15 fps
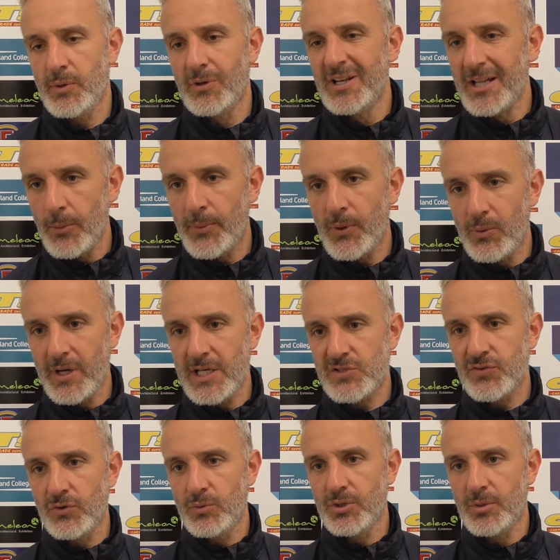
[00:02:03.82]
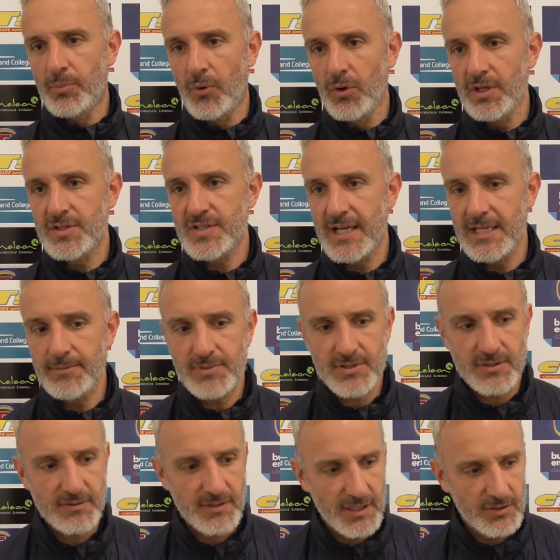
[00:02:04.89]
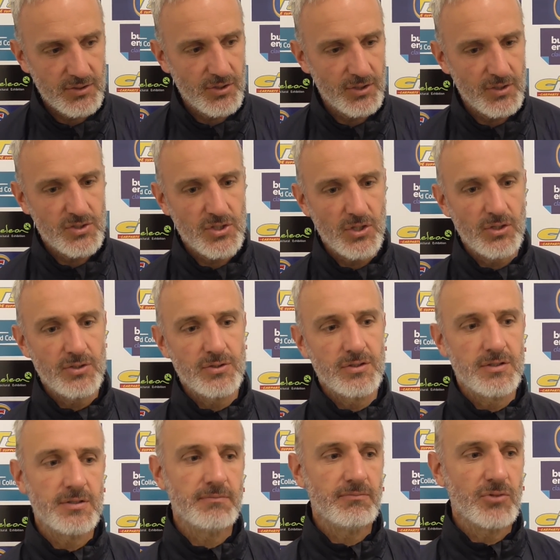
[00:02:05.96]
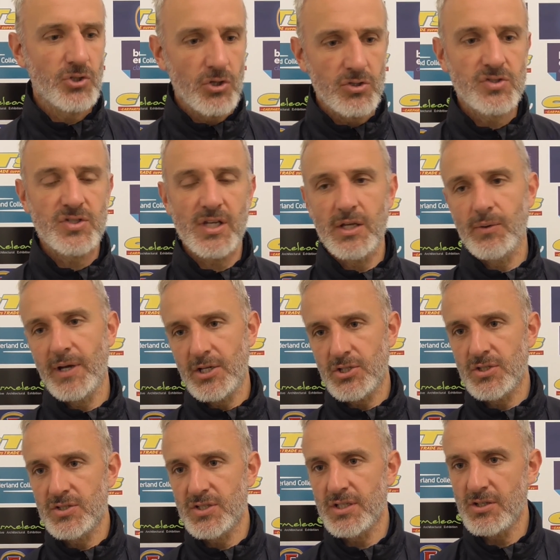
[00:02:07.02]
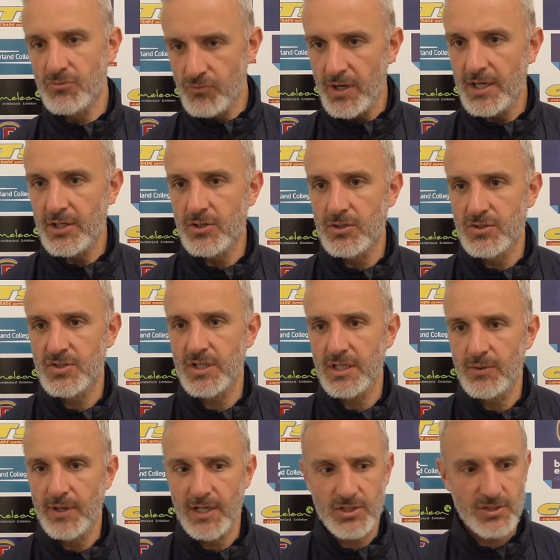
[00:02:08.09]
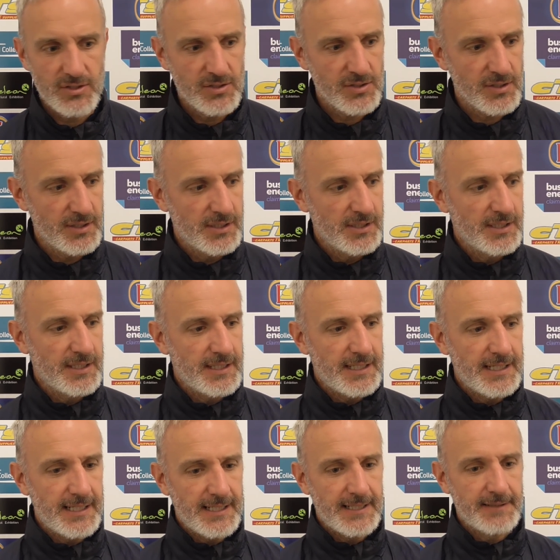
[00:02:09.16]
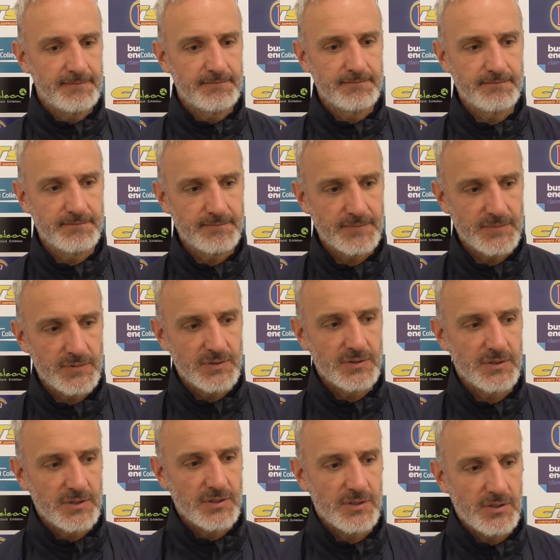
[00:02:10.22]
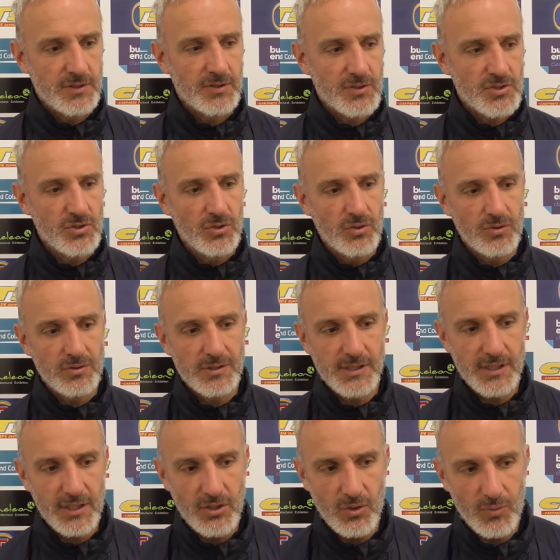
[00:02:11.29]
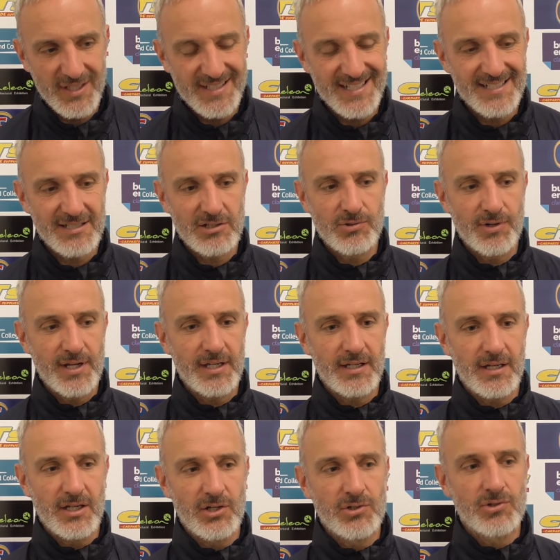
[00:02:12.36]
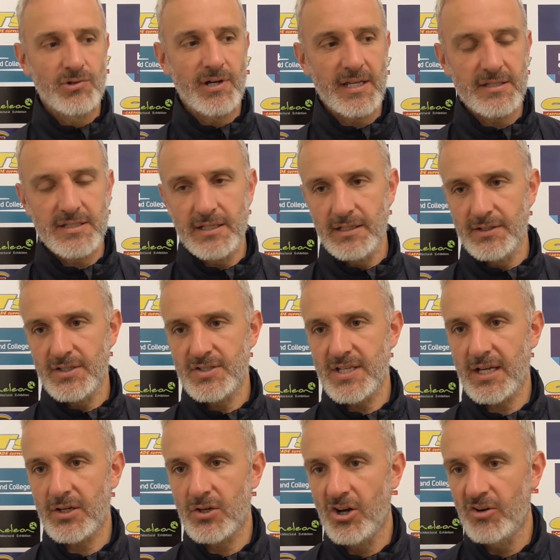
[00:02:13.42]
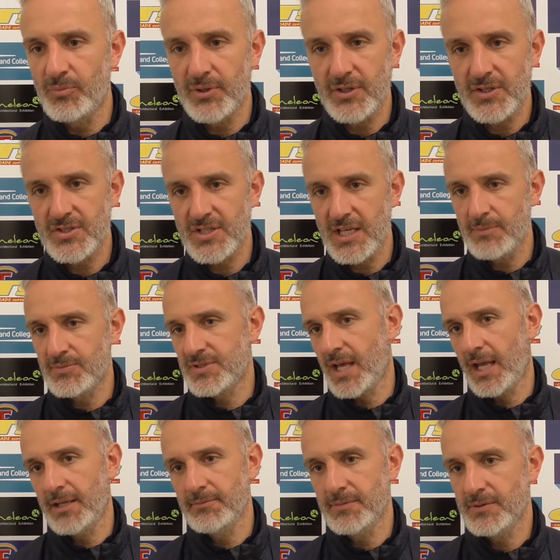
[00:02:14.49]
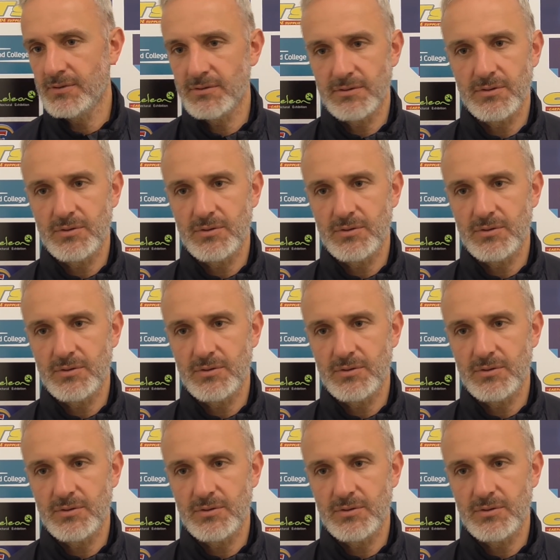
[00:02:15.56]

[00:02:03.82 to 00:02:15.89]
were a little bit wasteful with the ball at times and could have turned good situations into really good situations. We didn't create a great deal in the second half, but at the same time,